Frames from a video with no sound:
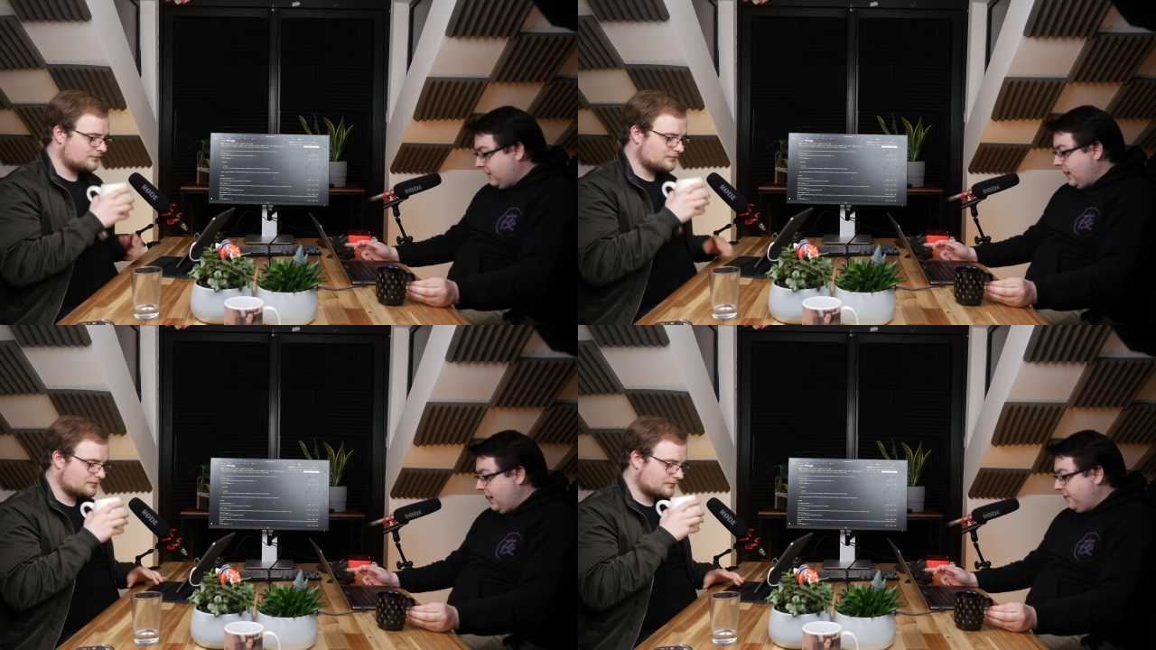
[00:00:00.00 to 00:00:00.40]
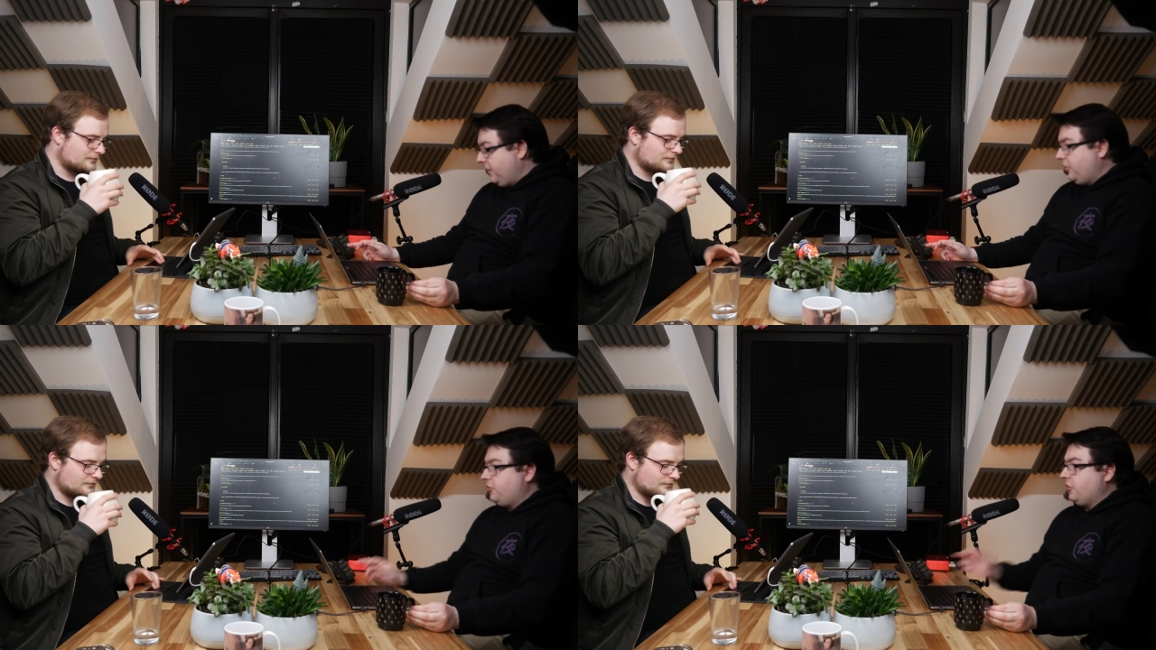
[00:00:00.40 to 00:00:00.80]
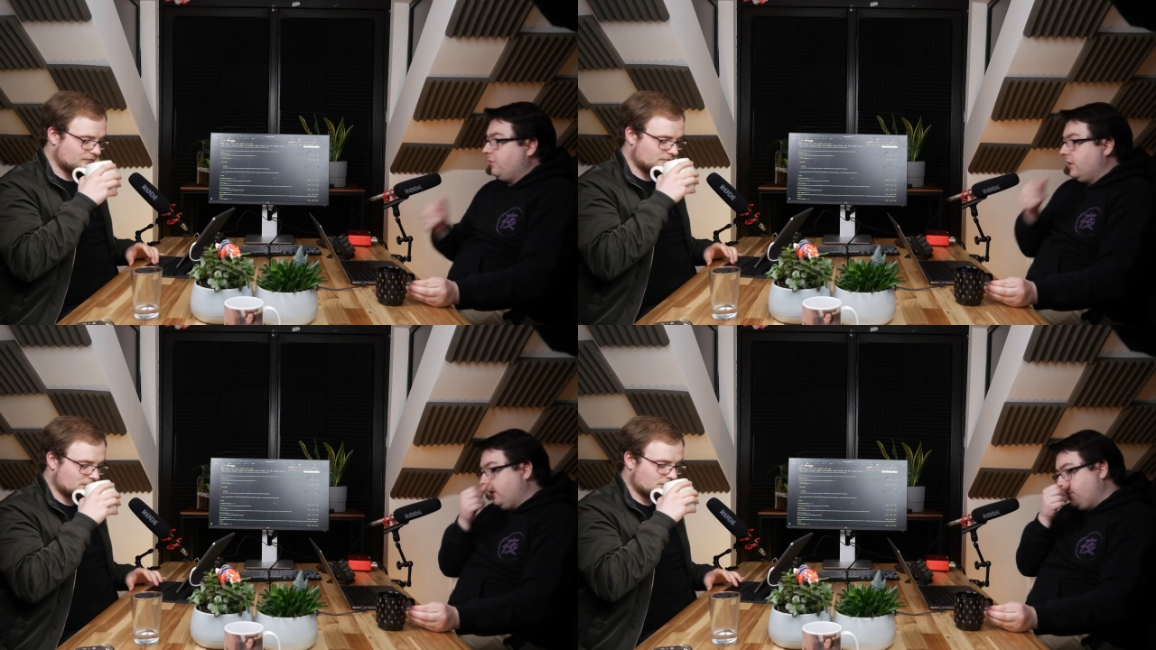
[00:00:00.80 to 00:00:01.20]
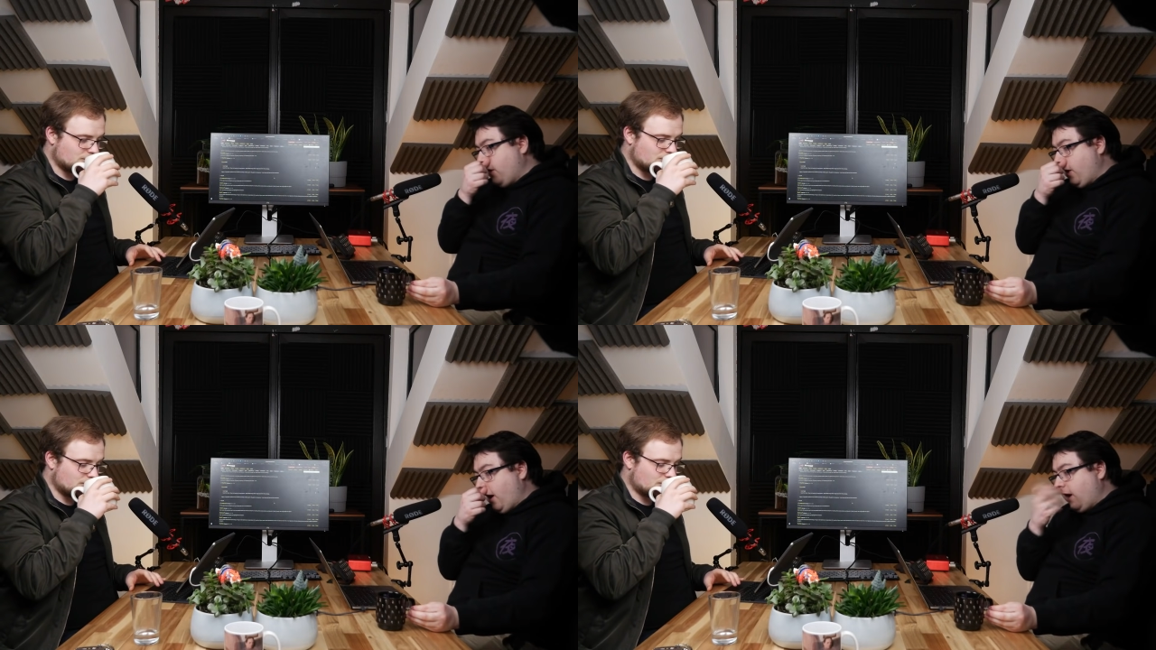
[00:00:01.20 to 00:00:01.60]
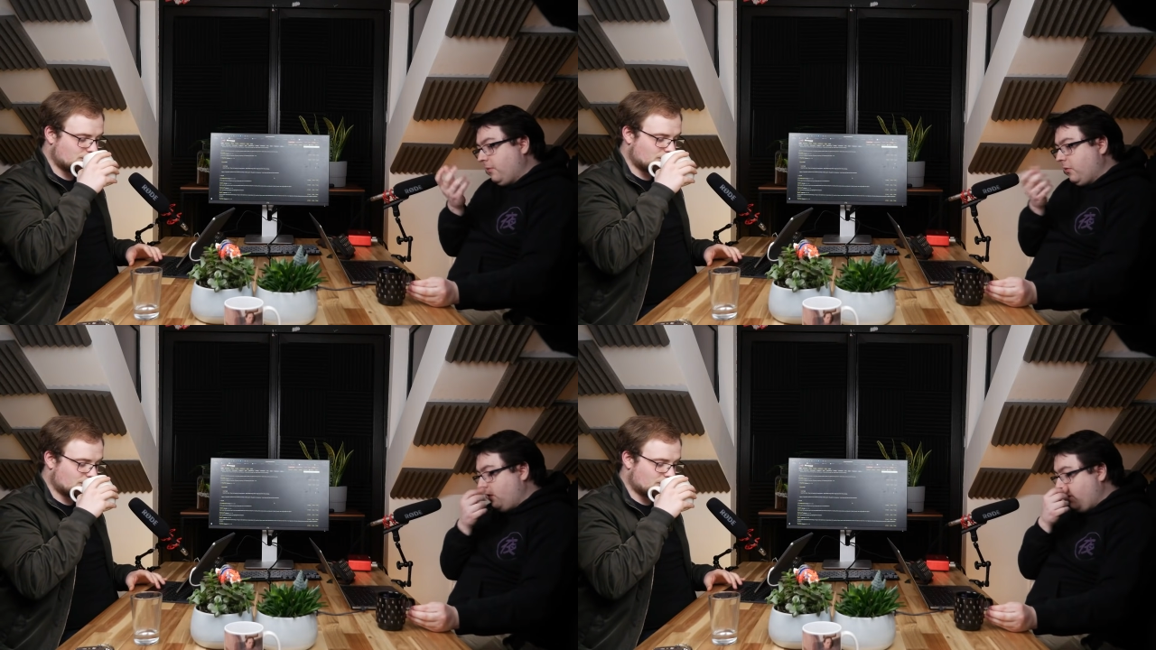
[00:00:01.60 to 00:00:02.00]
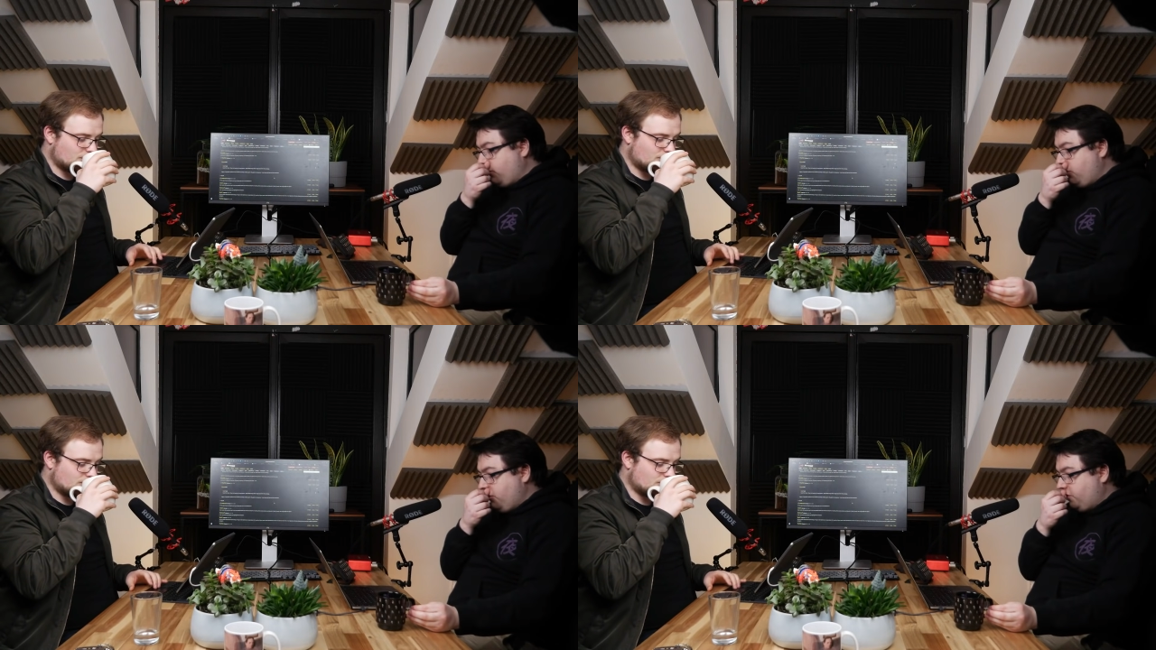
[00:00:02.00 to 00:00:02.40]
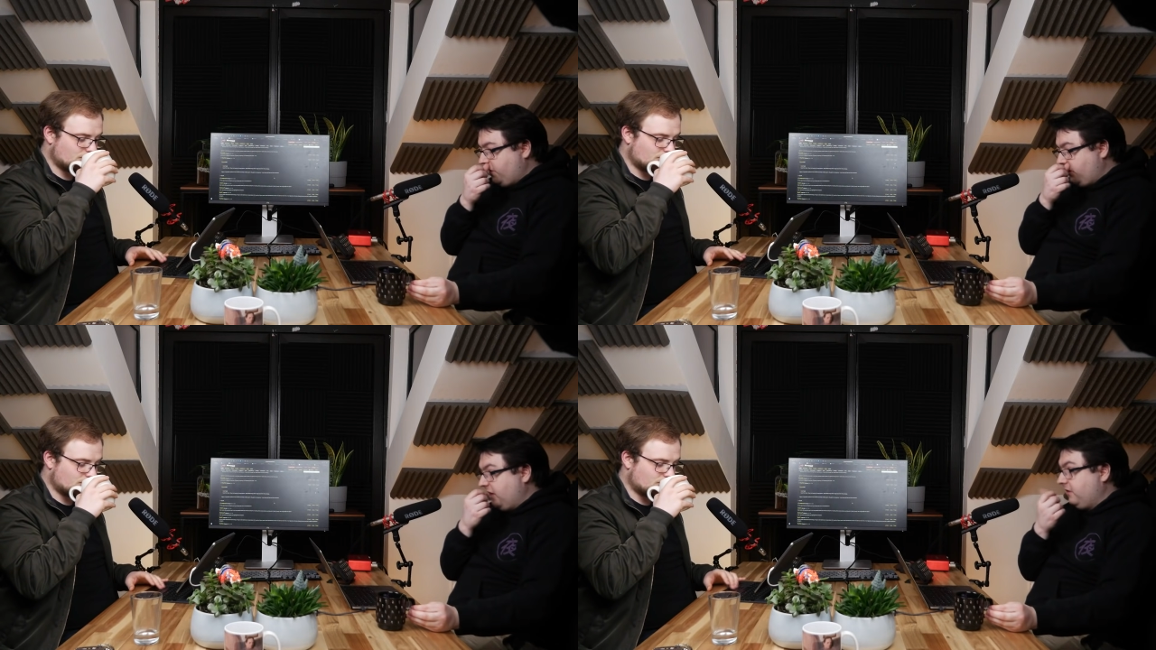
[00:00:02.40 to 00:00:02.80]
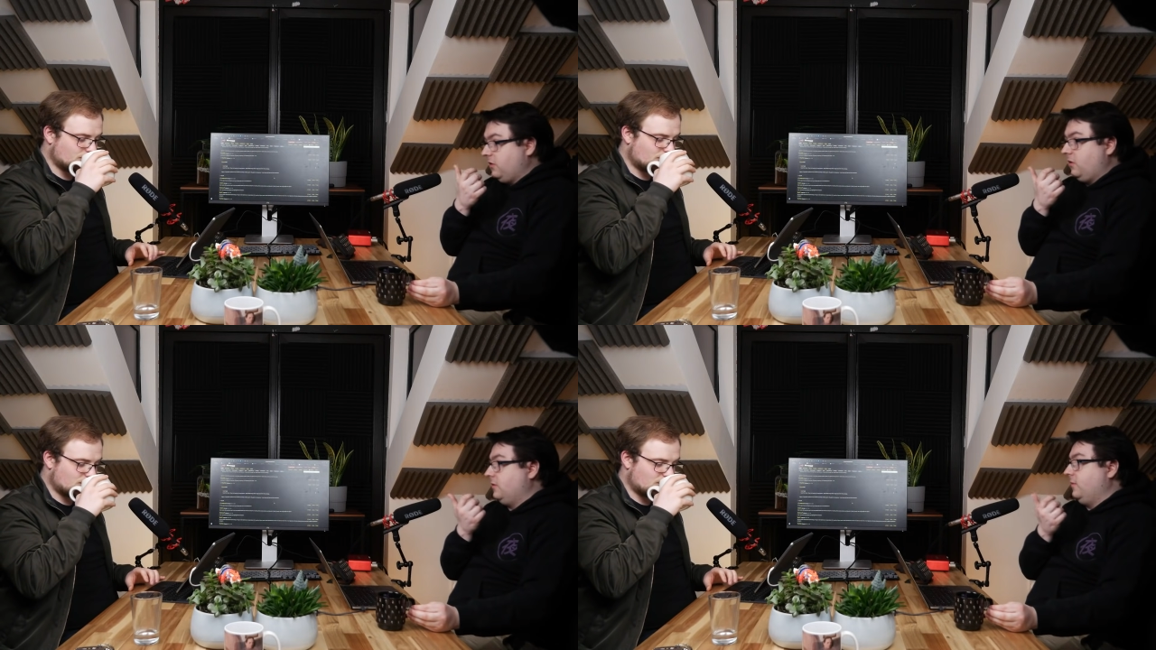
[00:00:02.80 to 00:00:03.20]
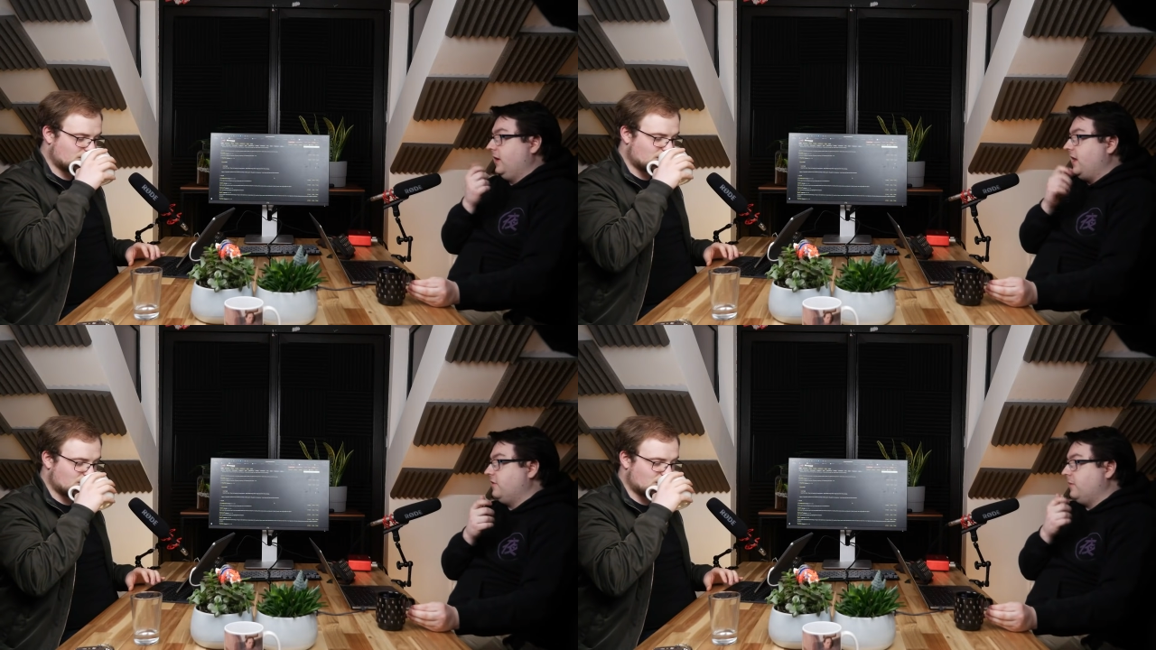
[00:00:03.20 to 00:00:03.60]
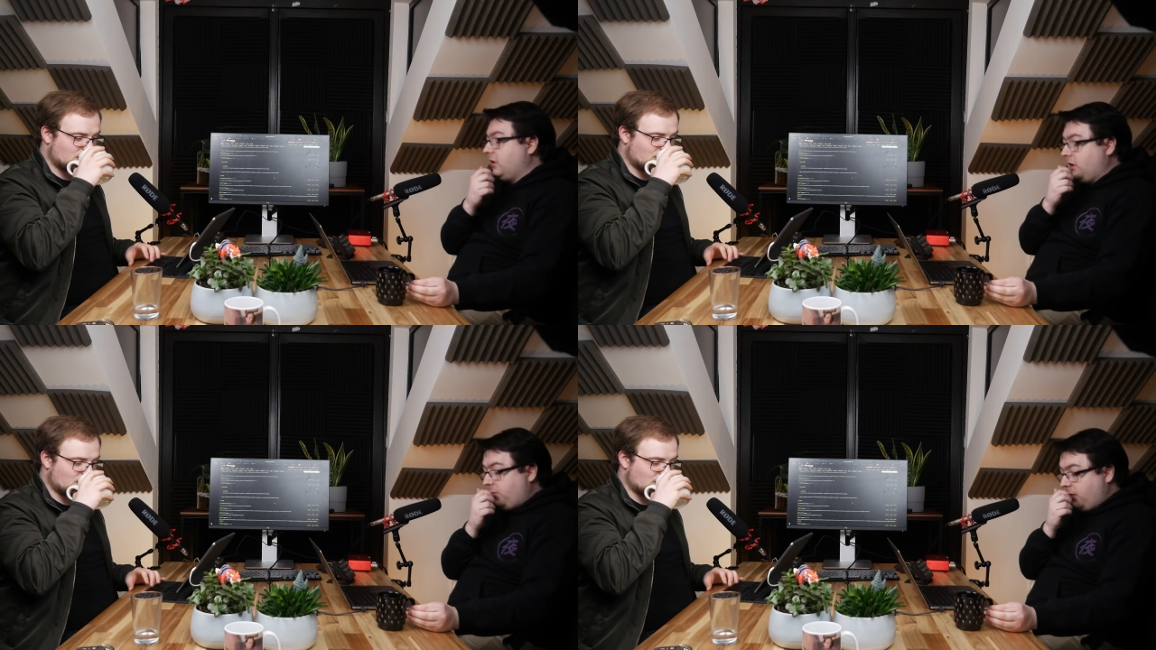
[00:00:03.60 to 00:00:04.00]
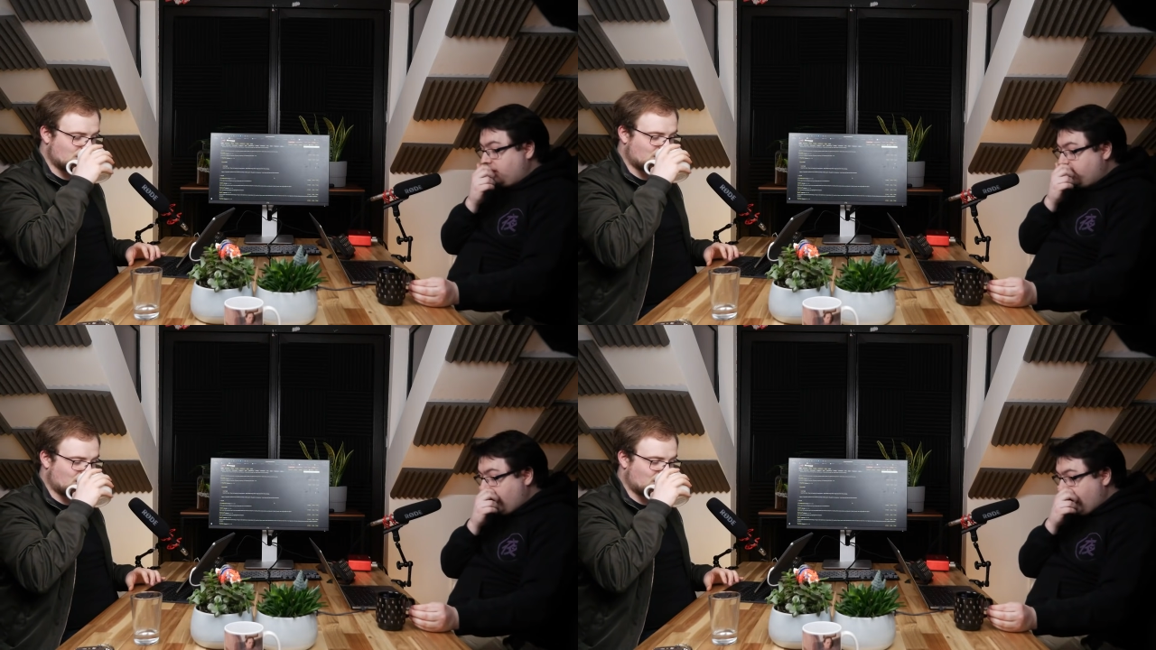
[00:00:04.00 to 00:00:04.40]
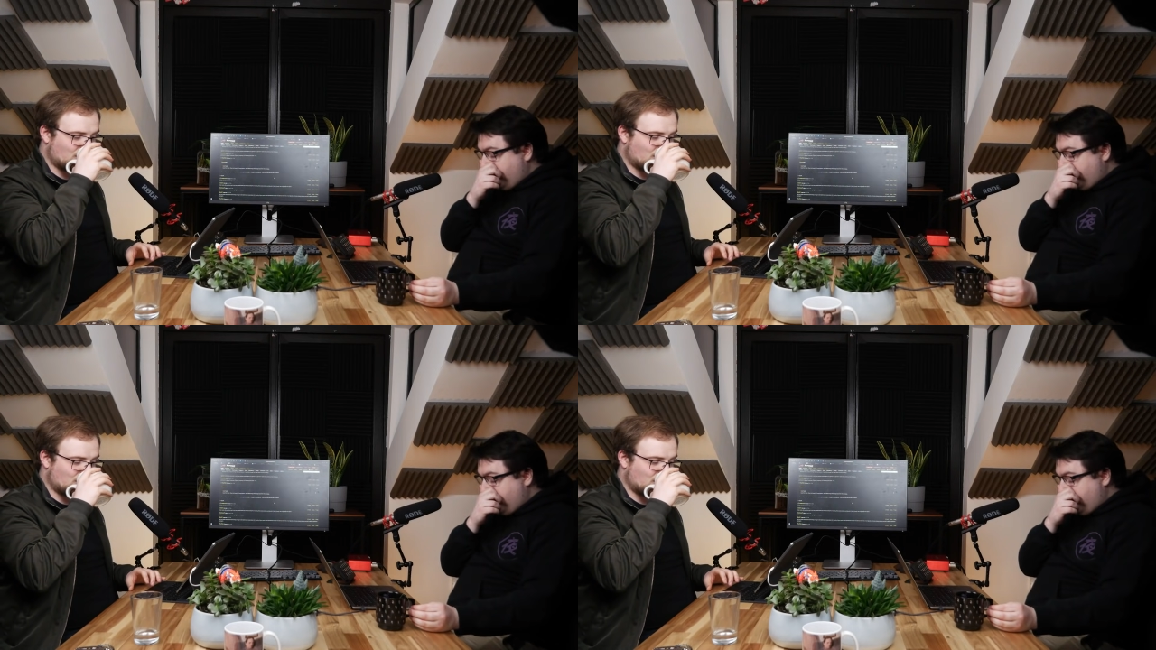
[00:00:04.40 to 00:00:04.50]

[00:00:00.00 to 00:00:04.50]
Speaker 1: that, like, I think you shouldn't really share endgame progress too much, because that ultimately ends up in a lot of problems.